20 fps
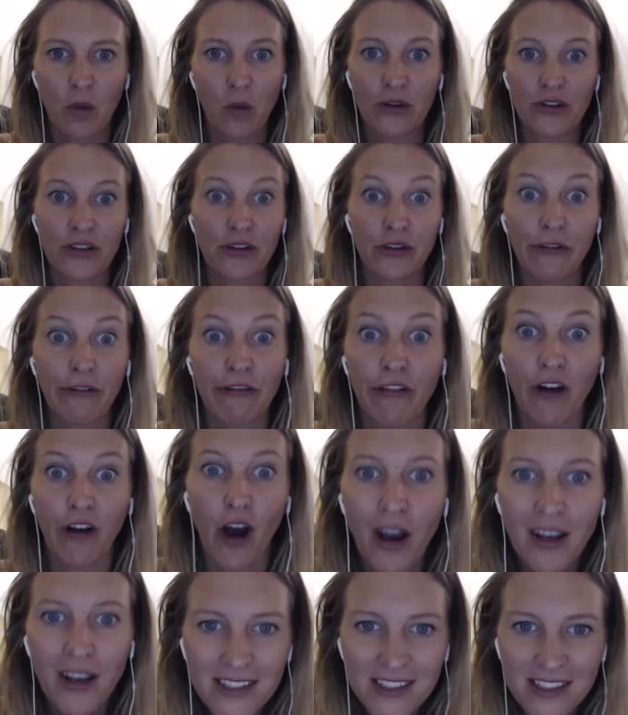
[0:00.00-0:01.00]
what to do
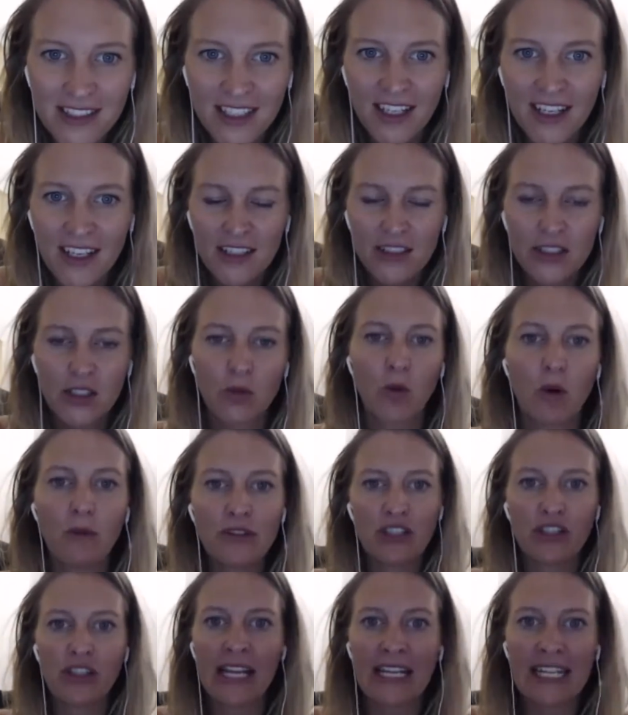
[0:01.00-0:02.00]
first. So what would
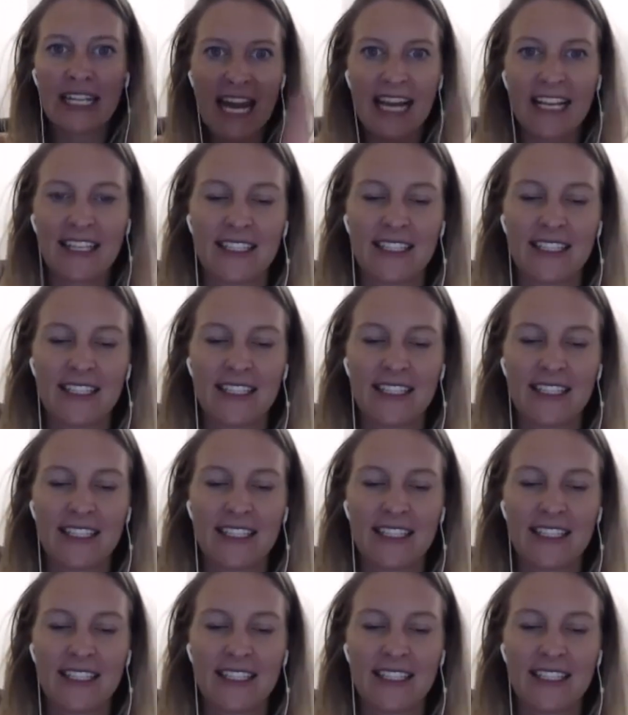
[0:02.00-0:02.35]
you like yeah. next